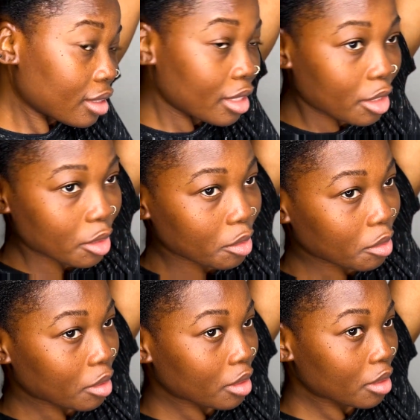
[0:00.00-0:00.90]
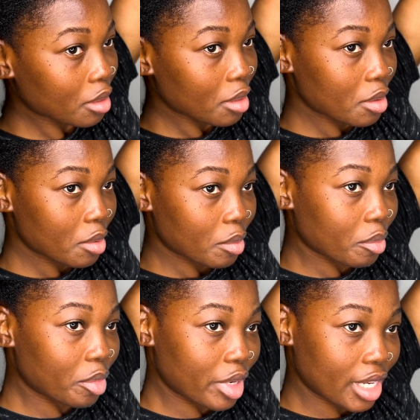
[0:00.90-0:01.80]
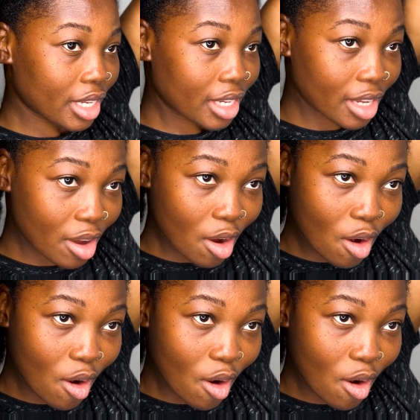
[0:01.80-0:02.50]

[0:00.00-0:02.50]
Then you bring your